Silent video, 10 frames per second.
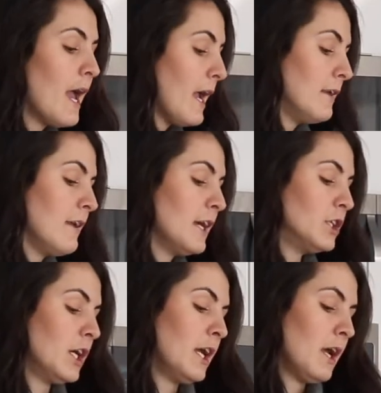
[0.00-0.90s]

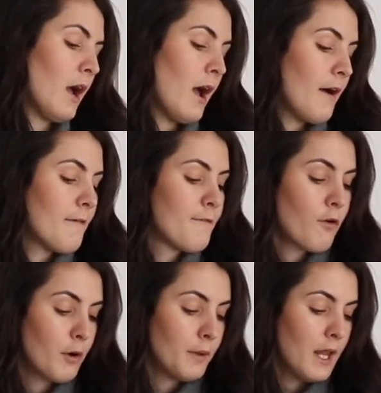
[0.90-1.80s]
anti-aging
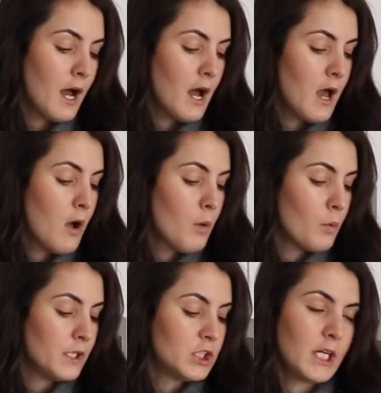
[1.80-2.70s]
formula,
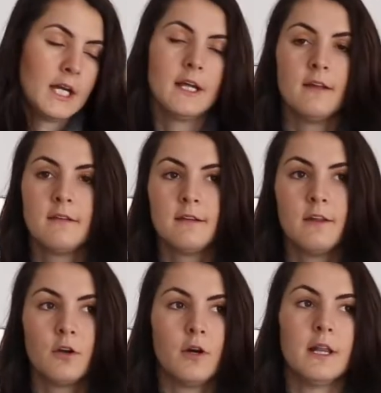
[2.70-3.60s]
which is
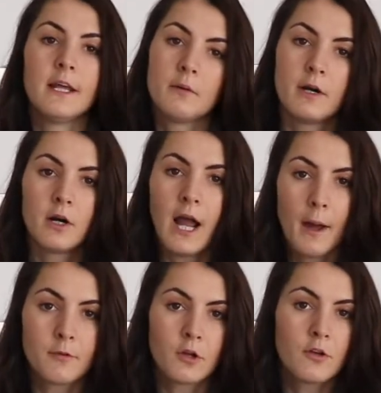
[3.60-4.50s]
either in liquid or
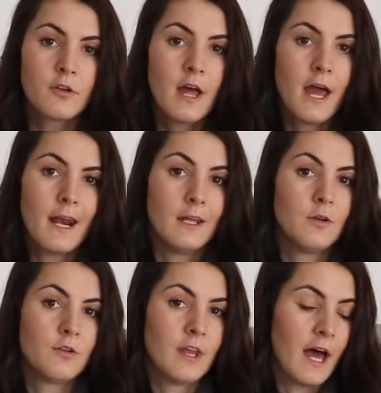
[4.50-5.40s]
capsules, and I
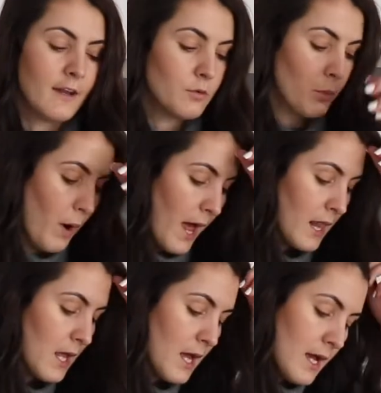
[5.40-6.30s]
use that as
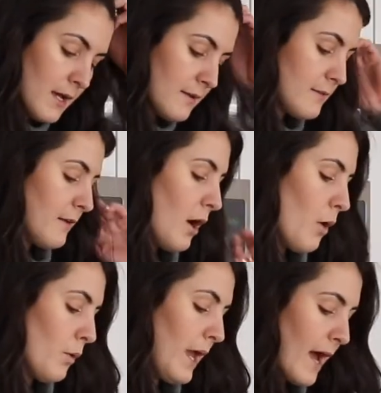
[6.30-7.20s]
well.
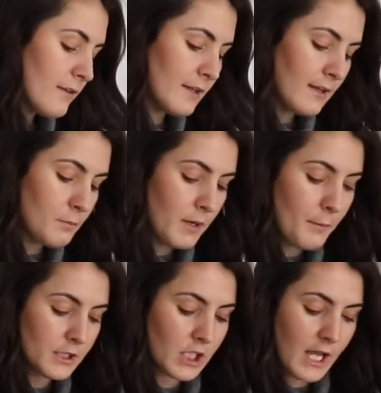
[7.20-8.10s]
So yeah, so that's pretty
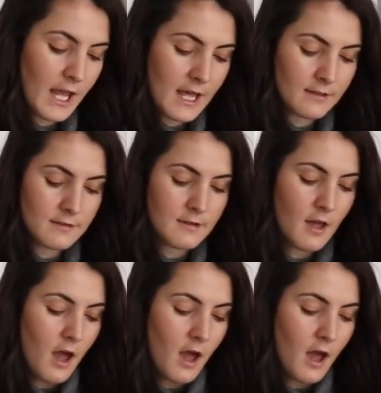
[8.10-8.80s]
much it.